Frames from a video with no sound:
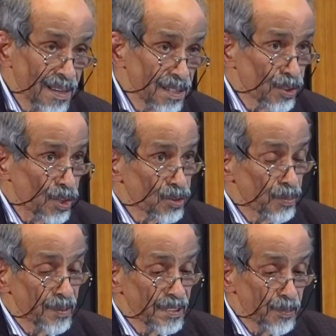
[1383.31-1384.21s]
It was also
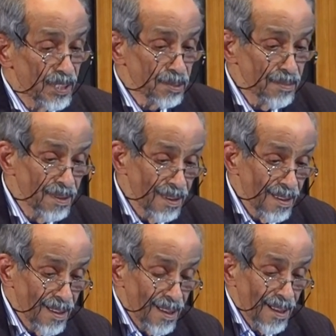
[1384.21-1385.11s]
responsible
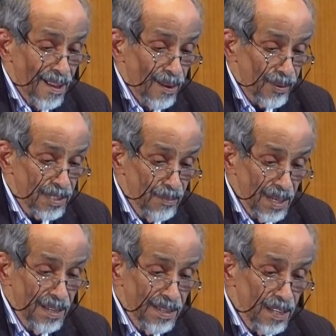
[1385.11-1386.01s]
for the
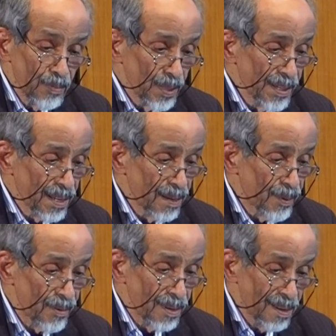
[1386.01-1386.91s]
military and political
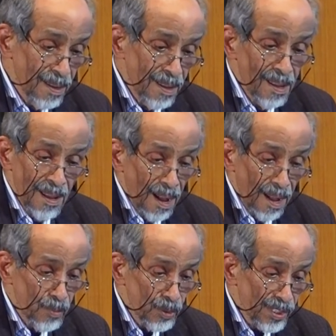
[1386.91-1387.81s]
power
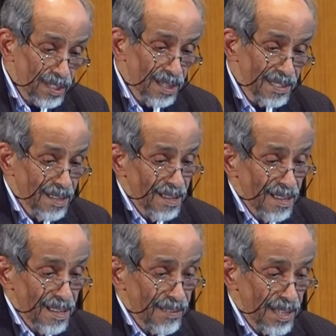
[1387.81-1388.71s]
almost across
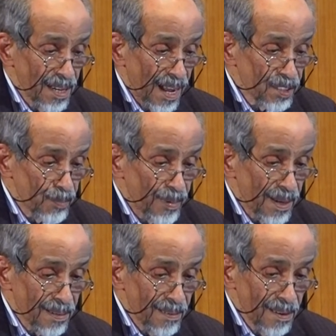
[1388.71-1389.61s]
a very large
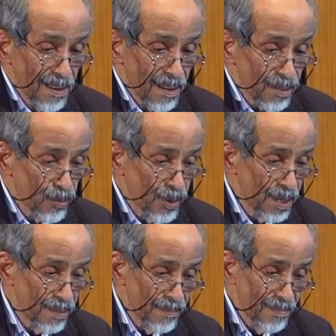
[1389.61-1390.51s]
part of the world.